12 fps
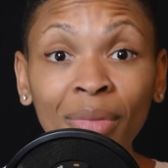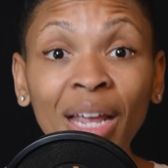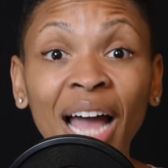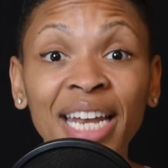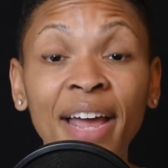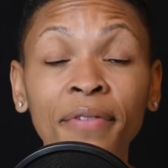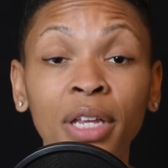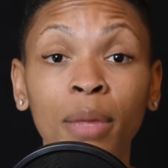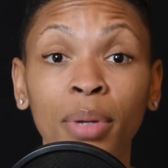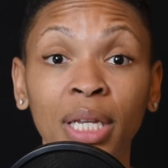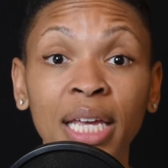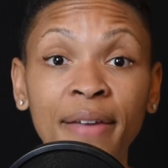I definitely
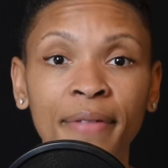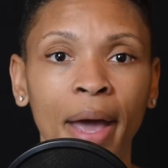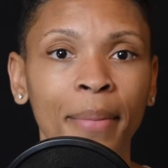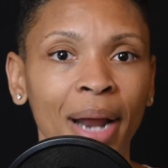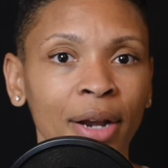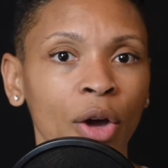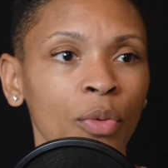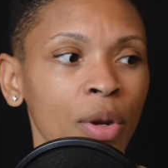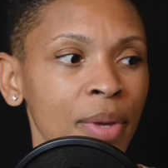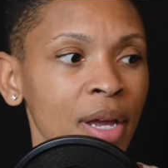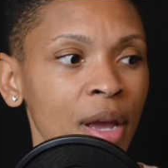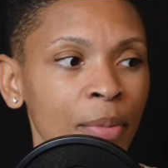believe that, but I don't want to
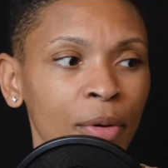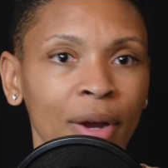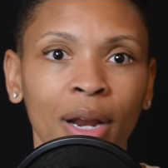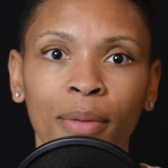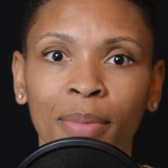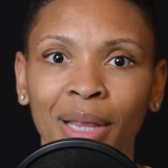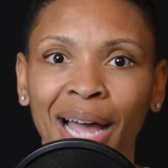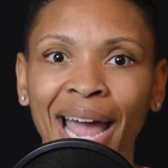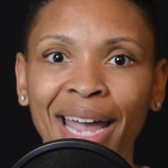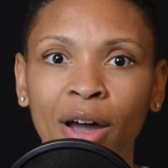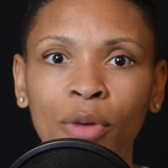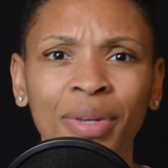be a hypocrite and be like,
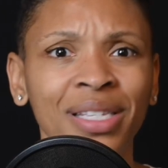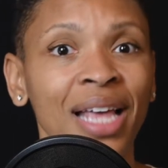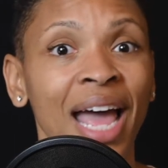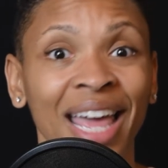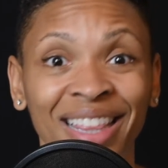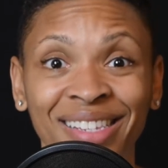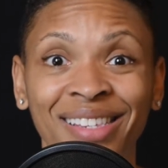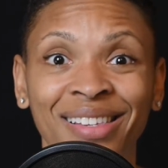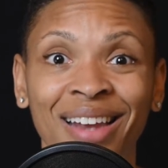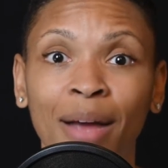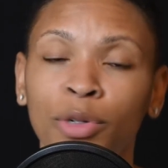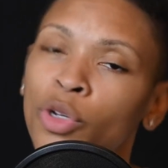hey, homies, hey, this is
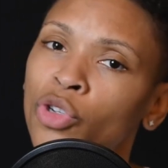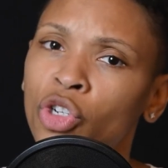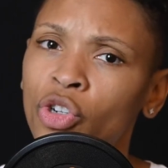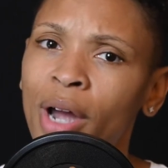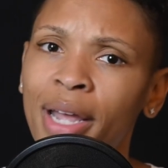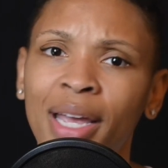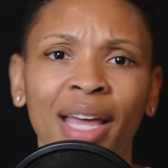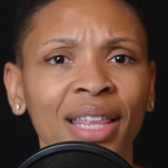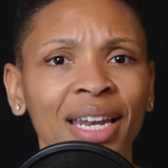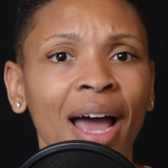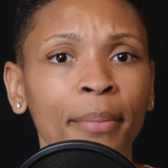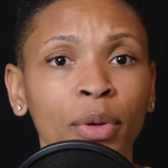an option, you should try it, and
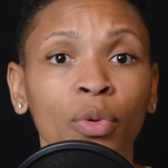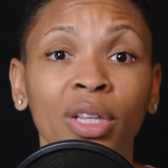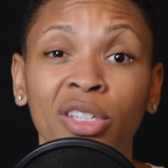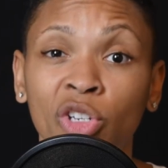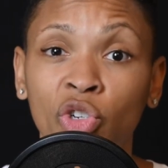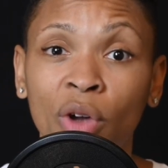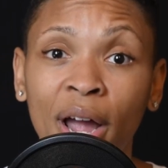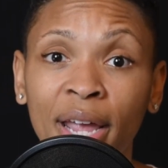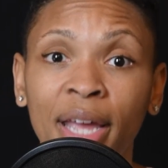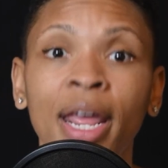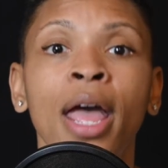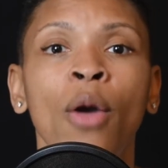then not be willing to try
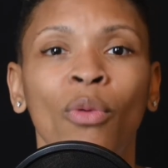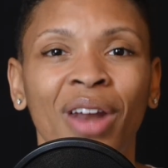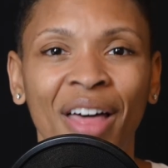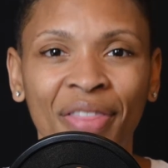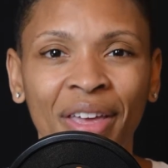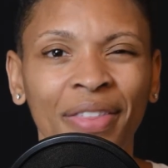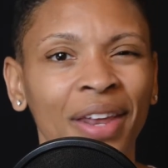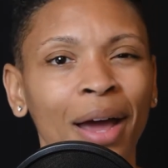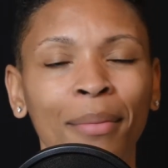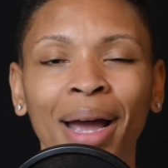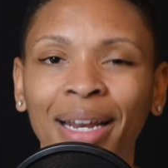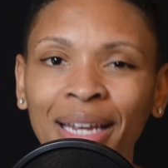it when I think that I
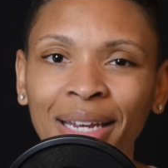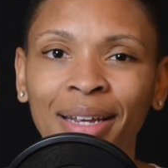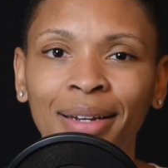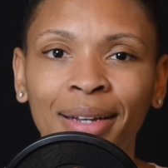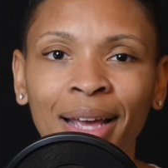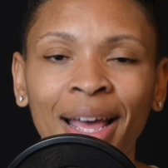might need it.